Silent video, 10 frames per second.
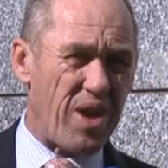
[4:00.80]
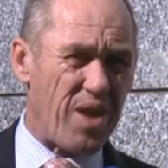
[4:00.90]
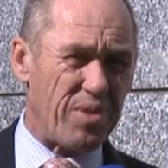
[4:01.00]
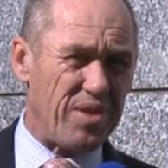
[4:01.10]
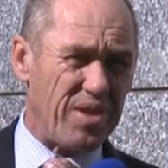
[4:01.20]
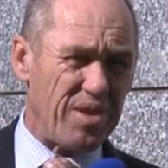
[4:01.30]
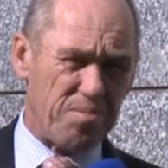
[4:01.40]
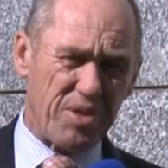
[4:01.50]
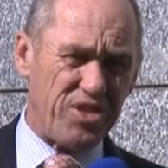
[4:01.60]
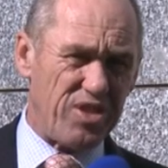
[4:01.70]
happened
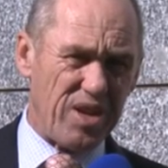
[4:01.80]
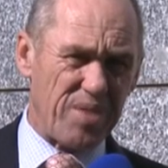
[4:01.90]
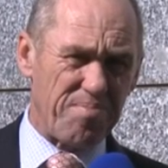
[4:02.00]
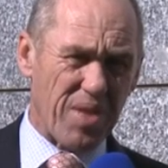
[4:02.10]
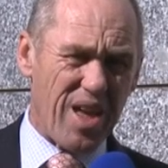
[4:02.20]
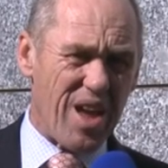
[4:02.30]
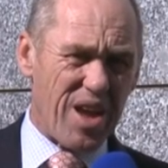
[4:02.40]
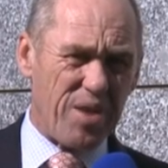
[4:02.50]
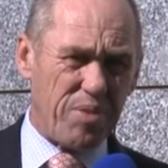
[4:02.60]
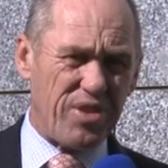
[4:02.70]
this year,
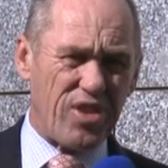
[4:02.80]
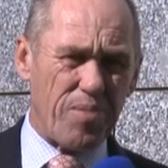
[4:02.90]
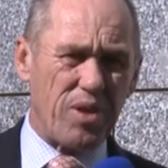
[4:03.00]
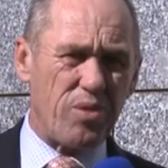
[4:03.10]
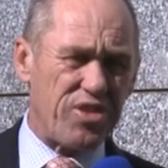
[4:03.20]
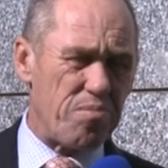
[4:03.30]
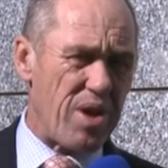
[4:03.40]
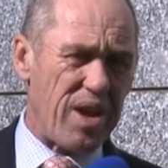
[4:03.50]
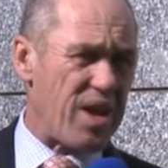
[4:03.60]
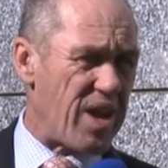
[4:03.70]
and it'd be something which
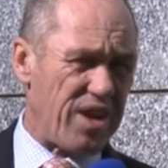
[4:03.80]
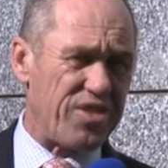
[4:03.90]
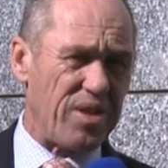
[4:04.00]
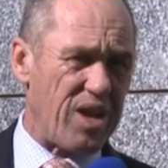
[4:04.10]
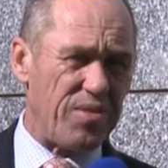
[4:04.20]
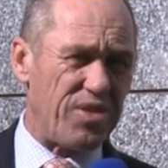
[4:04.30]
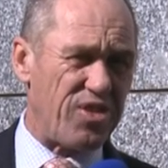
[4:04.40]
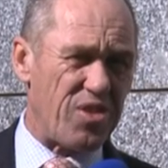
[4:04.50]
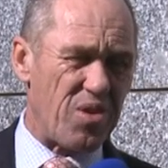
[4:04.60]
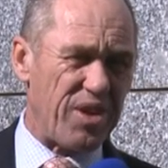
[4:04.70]
may actually have
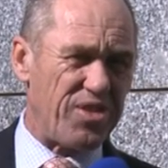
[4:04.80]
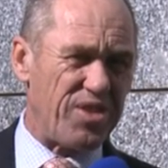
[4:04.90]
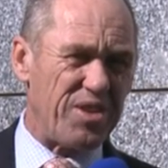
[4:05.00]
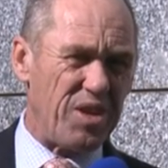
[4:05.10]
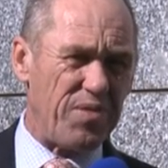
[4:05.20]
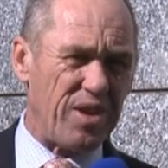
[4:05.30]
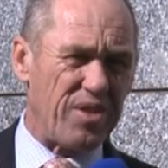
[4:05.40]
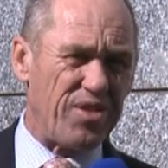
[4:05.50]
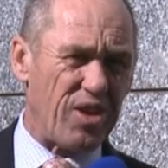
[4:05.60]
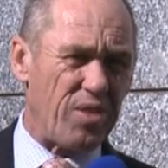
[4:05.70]
historic
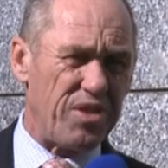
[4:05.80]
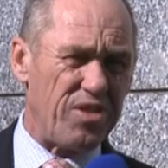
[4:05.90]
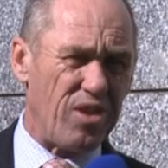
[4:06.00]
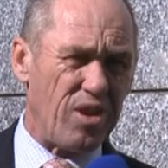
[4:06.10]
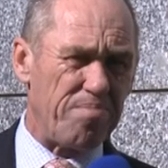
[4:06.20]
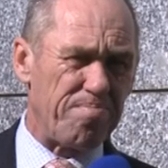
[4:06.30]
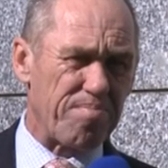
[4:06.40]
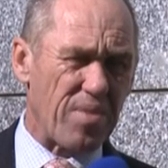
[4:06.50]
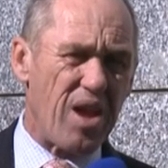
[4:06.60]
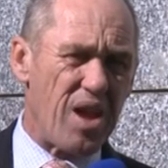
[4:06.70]
significance over time.
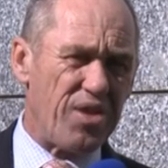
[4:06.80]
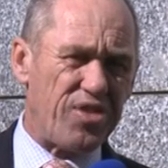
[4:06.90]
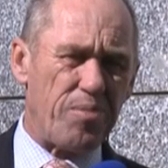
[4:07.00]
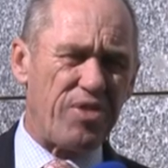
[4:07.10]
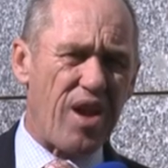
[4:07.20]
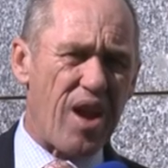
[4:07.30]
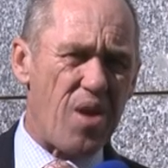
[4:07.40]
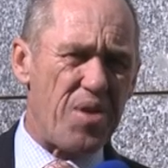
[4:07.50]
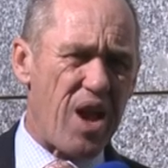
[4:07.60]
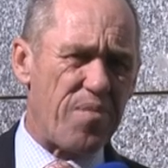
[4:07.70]

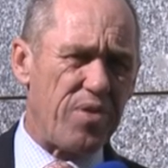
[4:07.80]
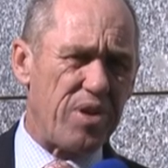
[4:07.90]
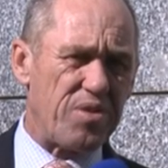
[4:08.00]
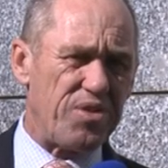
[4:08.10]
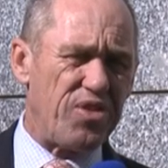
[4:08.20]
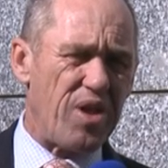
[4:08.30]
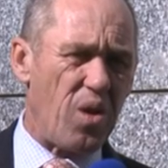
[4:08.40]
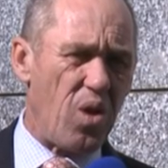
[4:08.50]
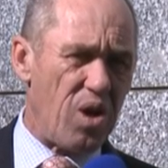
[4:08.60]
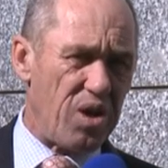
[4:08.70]
Sub-Saharan Africa is no
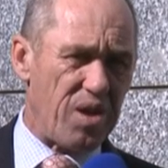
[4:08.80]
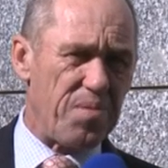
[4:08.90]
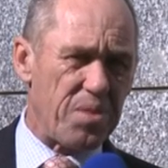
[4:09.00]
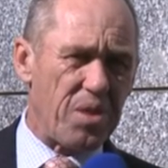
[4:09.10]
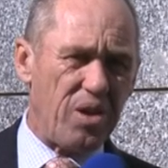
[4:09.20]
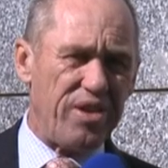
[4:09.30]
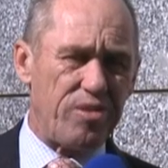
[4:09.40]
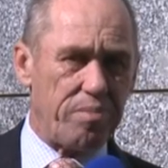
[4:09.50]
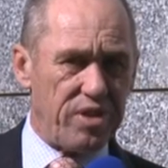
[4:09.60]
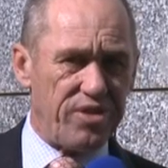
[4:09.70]
longer the
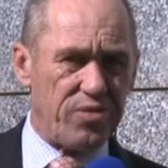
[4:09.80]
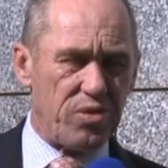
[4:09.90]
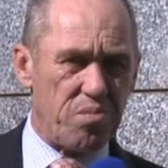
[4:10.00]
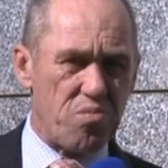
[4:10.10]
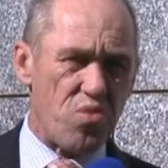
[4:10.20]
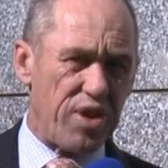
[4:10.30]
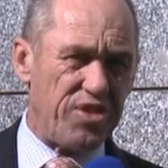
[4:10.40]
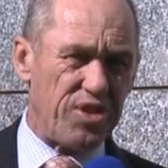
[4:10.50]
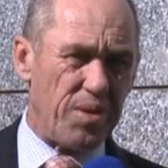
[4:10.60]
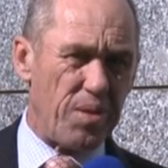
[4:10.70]
least peaceful
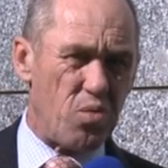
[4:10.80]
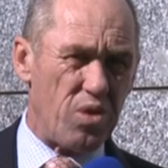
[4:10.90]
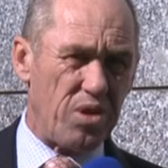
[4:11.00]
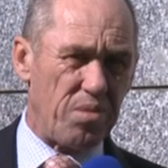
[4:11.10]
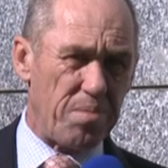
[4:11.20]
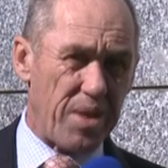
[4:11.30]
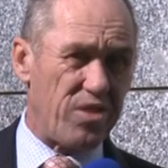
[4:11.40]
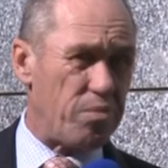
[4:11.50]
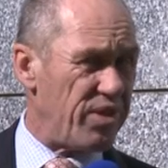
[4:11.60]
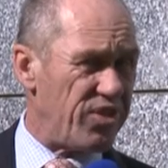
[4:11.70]
region in the world.
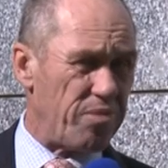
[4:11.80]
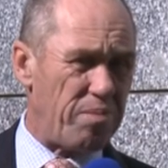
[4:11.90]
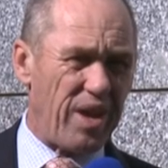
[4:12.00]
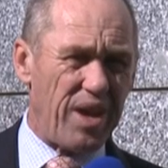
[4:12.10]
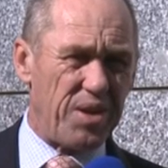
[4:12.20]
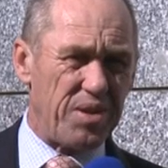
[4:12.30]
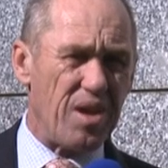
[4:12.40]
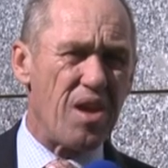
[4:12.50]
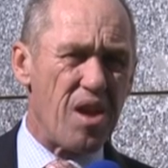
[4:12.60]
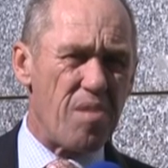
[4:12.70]
That's been supplanted
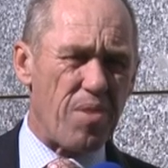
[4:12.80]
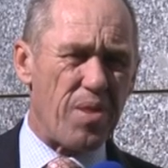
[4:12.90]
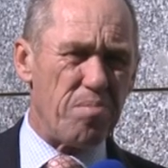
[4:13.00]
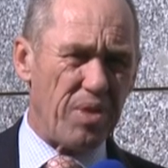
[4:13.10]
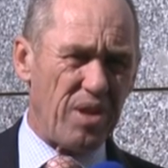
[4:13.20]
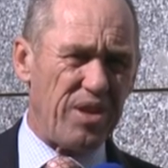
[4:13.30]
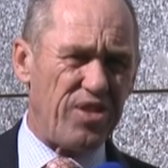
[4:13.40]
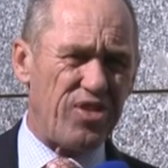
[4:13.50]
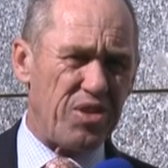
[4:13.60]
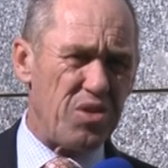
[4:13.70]
by the Middle
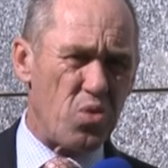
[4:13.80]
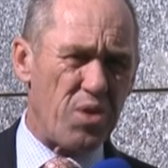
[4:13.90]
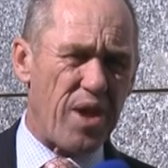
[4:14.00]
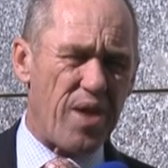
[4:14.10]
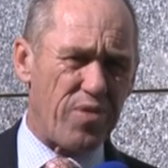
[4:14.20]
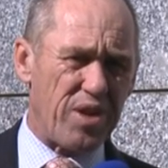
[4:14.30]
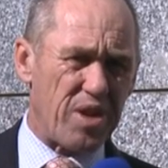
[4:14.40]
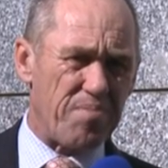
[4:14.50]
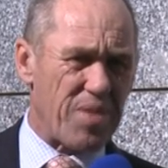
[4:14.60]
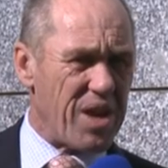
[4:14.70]
East and North
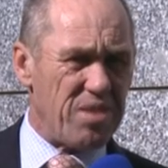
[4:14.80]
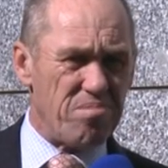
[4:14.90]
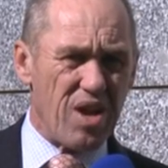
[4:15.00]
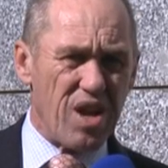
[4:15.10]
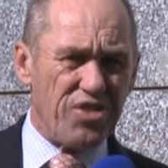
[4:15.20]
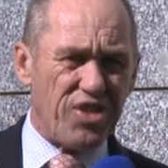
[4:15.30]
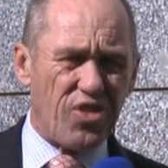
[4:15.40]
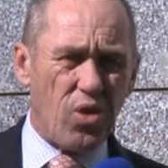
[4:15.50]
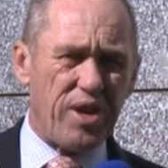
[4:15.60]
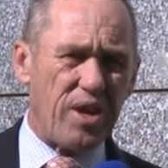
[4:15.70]
Africa. And just
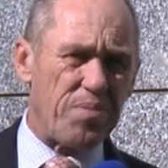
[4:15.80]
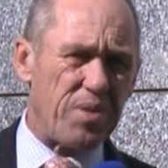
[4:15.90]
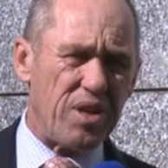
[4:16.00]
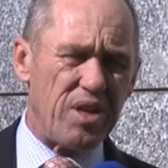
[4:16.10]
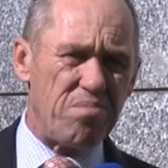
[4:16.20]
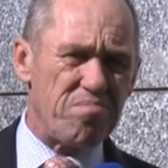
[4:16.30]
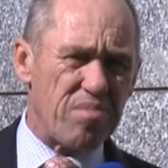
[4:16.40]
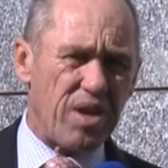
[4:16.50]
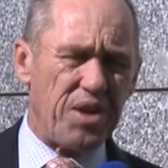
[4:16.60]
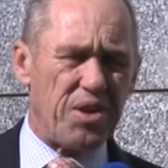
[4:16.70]
looking at the
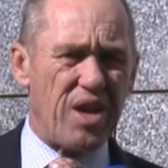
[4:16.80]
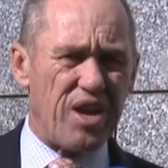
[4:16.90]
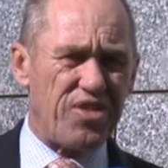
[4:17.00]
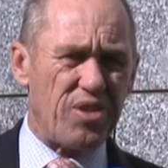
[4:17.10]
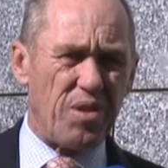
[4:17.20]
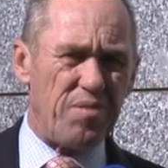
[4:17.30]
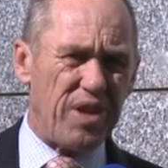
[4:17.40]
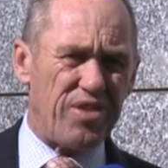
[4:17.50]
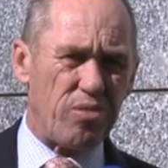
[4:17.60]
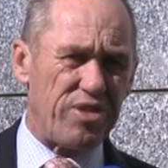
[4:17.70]
international
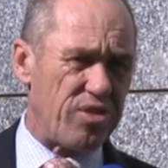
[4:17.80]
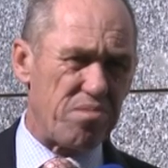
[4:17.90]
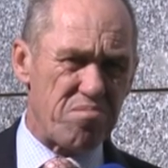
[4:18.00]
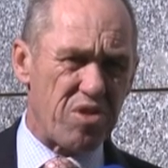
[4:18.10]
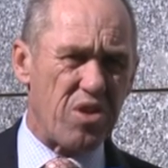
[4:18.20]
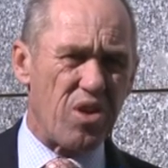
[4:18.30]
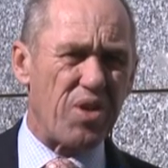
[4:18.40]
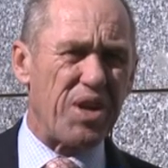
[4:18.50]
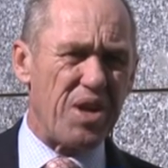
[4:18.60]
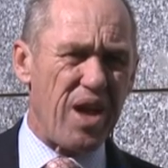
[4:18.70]
events which are
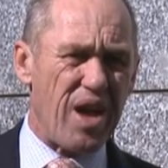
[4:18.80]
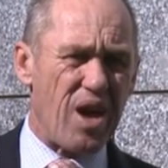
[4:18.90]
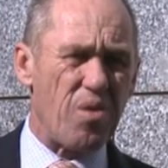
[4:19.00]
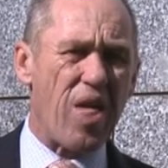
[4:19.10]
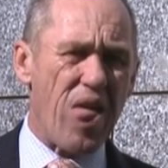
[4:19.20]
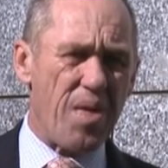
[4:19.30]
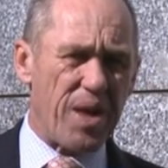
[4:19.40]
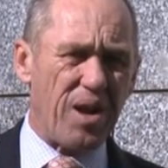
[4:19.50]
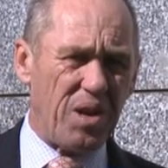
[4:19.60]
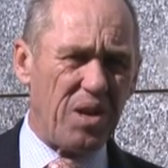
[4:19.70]
occurring now,
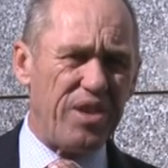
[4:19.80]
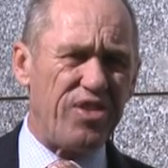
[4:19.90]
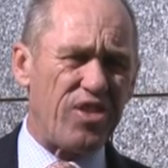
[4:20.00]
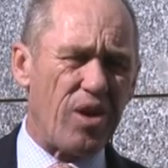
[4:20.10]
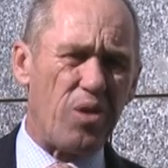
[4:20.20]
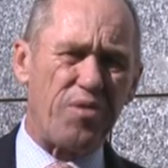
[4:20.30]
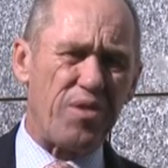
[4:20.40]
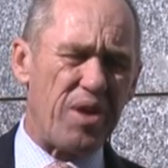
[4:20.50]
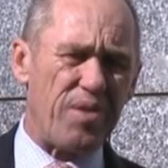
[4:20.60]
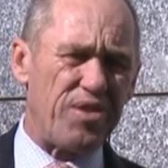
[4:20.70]
that'll at least hold for
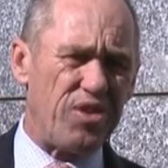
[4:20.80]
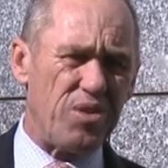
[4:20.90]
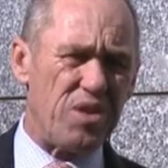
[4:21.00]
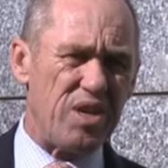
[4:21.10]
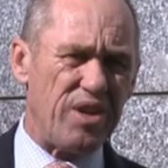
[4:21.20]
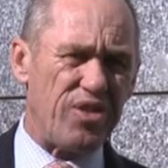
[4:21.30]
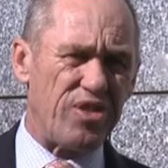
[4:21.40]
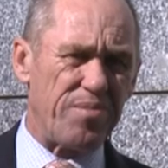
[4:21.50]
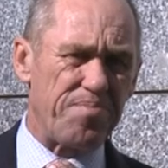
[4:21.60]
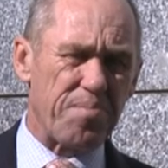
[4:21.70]
another 2 years.